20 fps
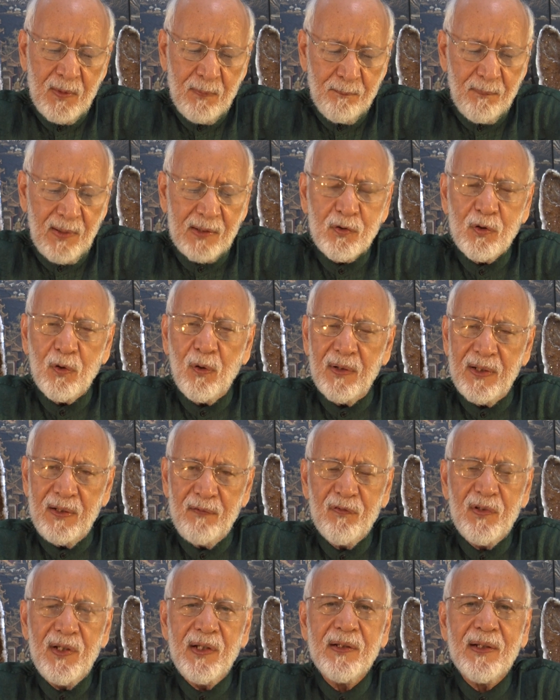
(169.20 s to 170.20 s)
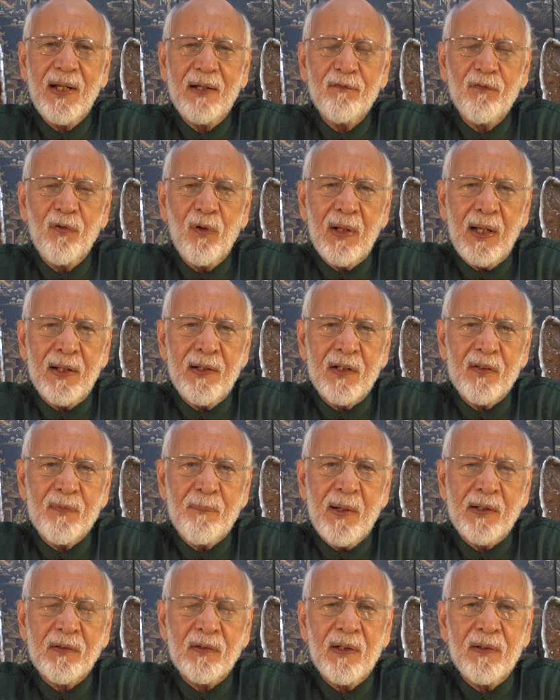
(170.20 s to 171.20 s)
But your evening nightfall
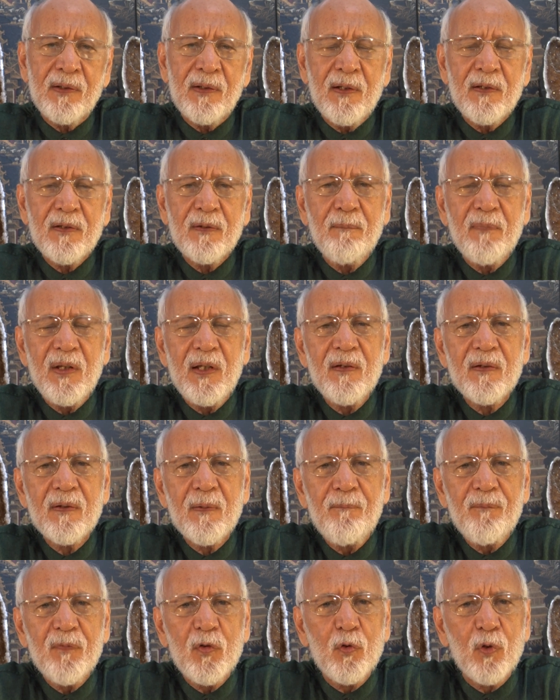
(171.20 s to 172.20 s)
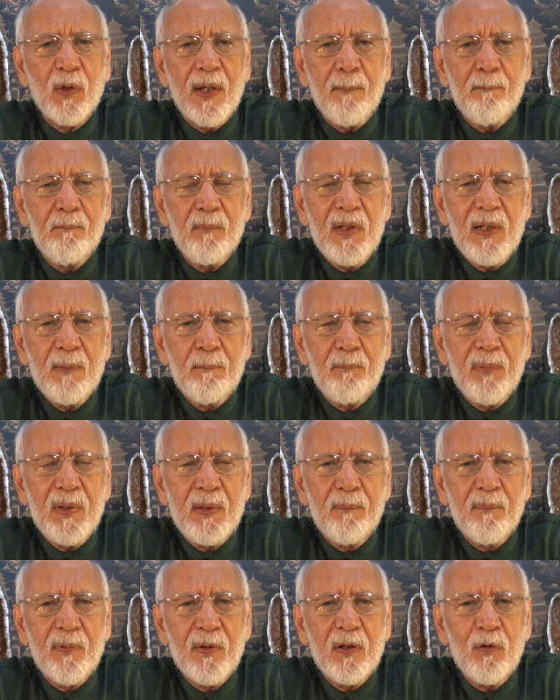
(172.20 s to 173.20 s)
unexpectedness means you can meet
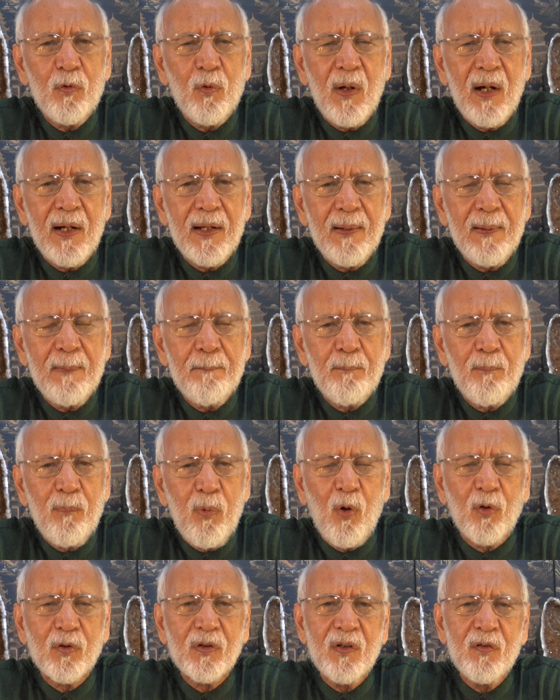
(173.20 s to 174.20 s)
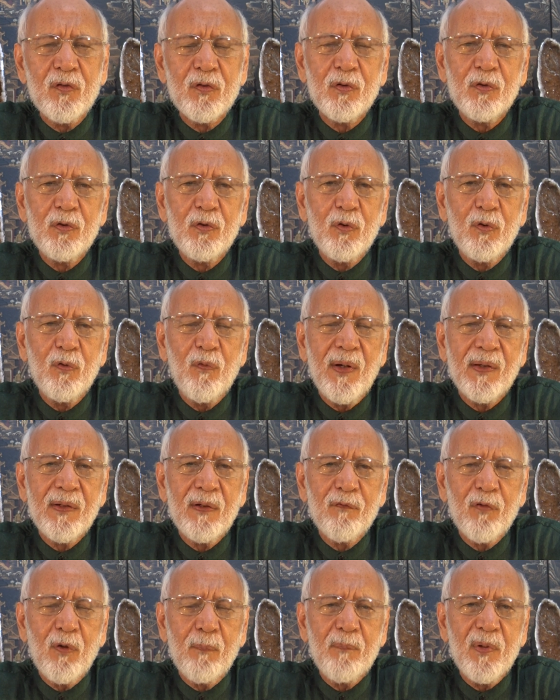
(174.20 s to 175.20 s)
people who are important to you, whether
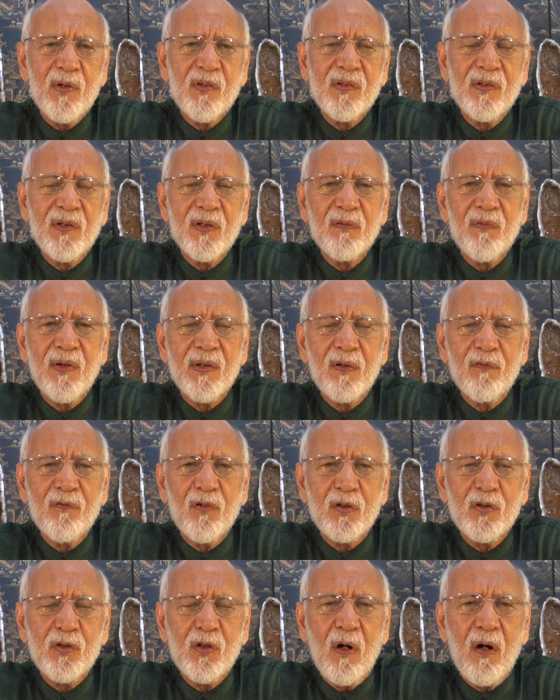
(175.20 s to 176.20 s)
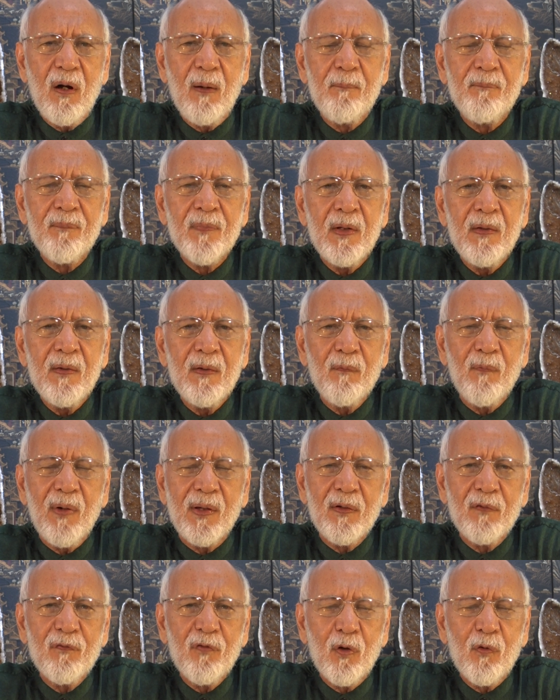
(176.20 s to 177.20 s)
for business, whether for job,
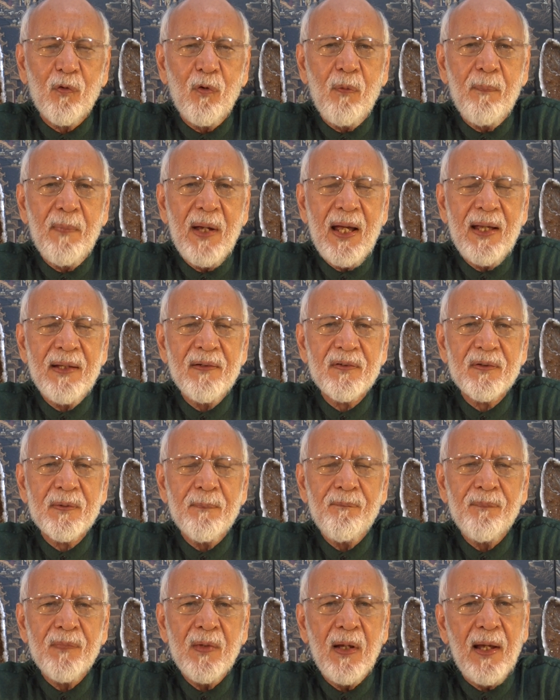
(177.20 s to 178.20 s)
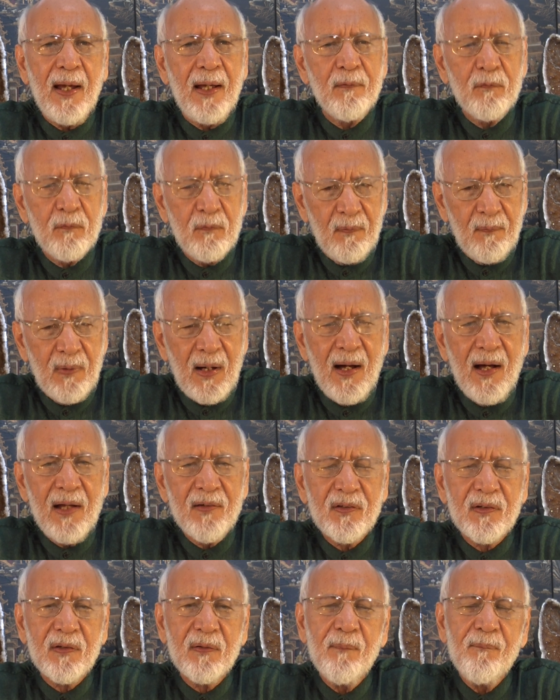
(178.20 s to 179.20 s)
whether for romance, and
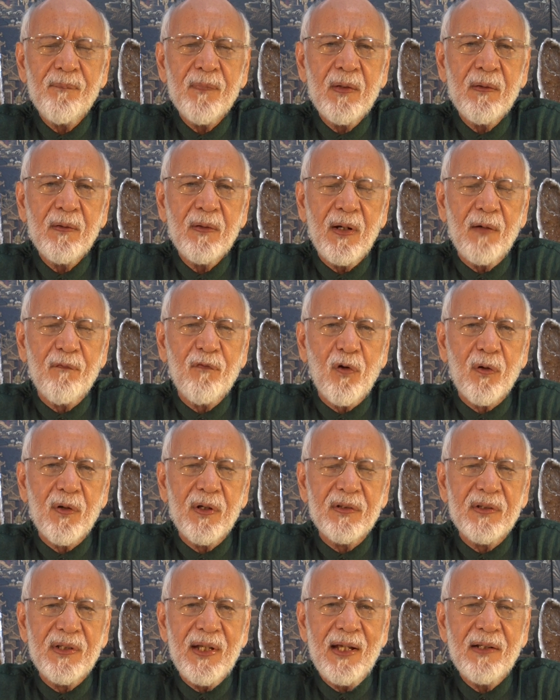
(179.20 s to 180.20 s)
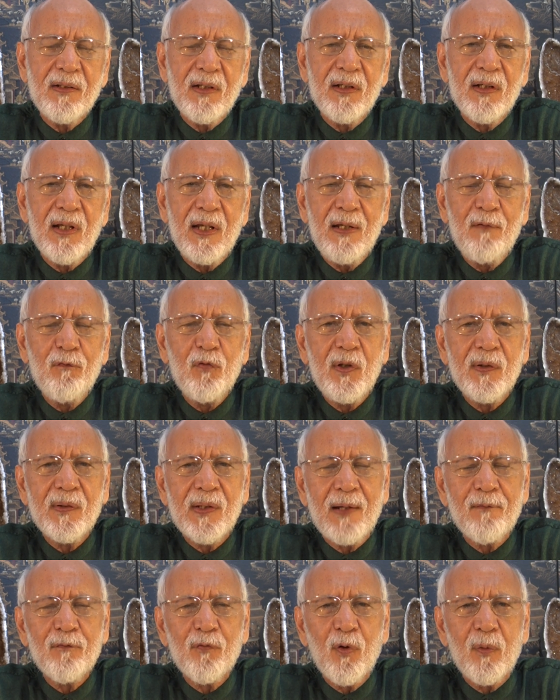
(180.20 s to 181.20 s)
ask for a date in the evening
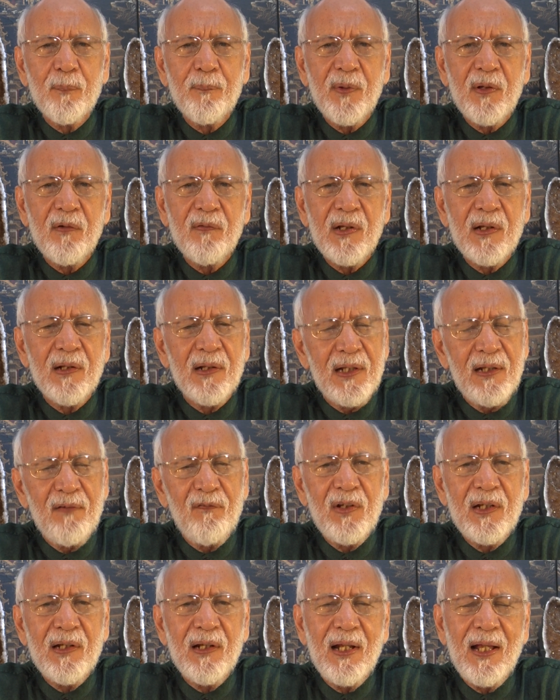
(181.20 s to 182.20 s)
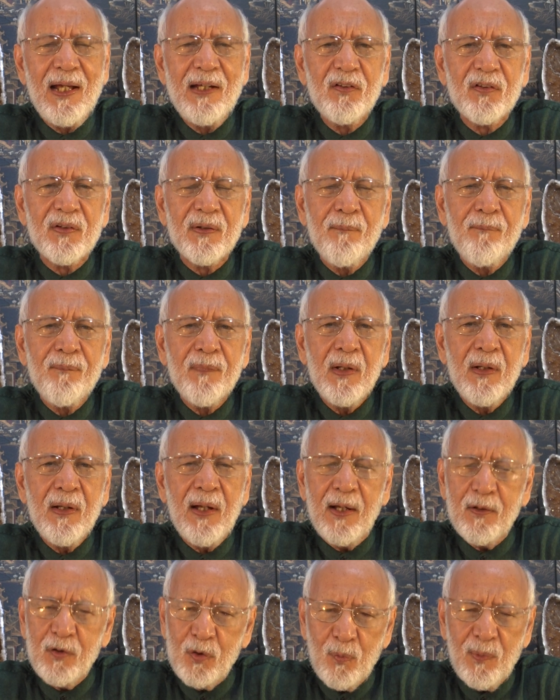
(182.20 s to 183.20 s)
nightfall period. Leave it late
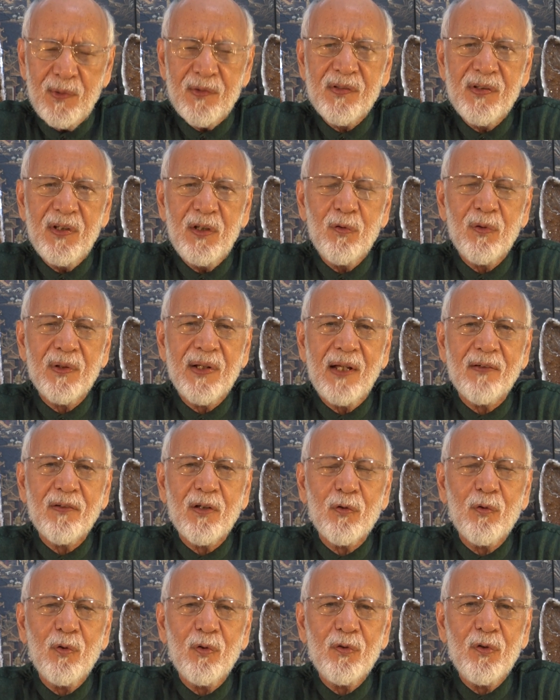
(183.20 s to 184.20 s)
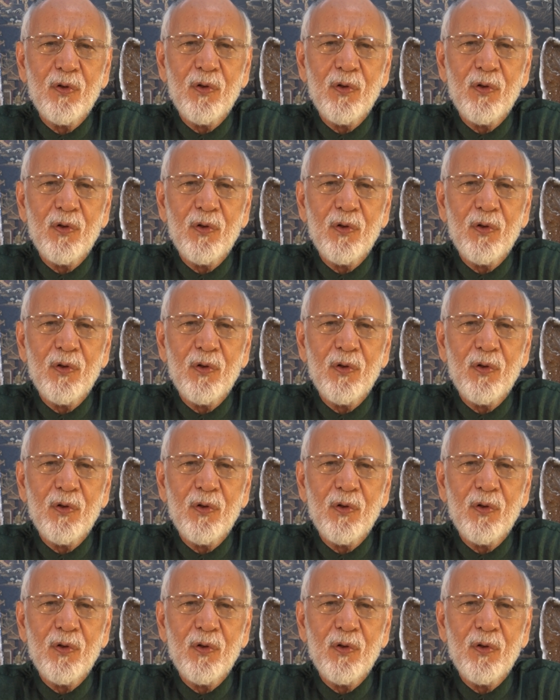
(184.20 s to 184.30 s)
and you will see you'll get the good